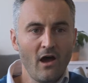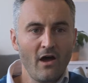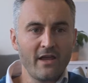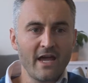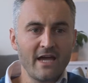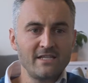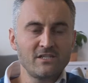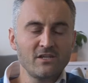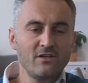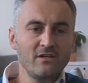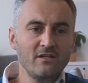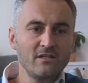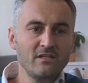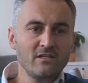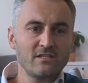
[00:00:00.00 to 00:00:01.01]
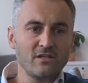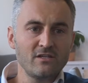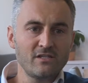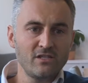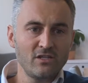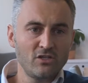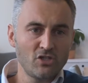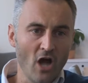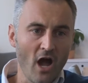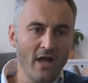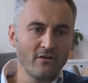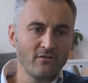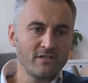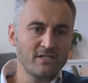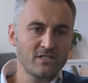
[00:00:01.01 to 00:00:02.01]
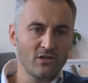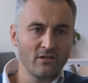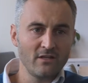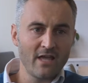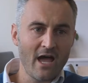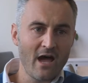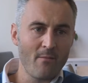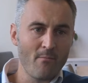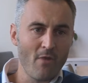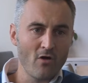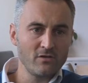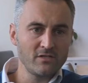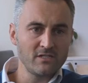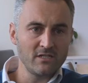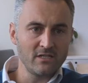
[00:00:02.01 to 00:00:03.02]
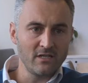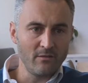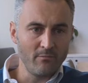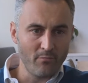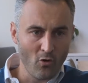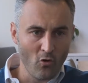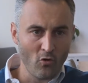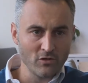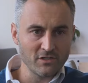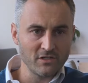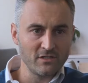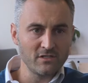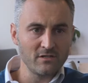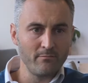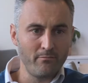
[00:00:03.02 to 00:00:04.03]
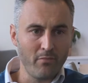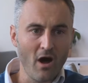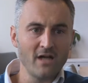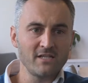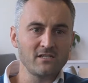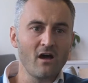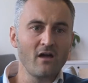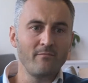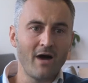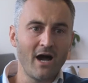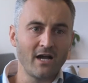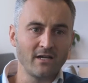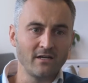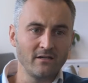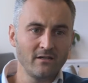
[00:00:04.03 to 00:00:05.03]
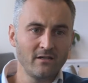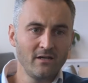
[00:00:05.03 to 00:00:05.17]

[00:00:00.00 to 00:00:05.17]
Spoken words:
Okay, so China is certainly our most important buy-side market,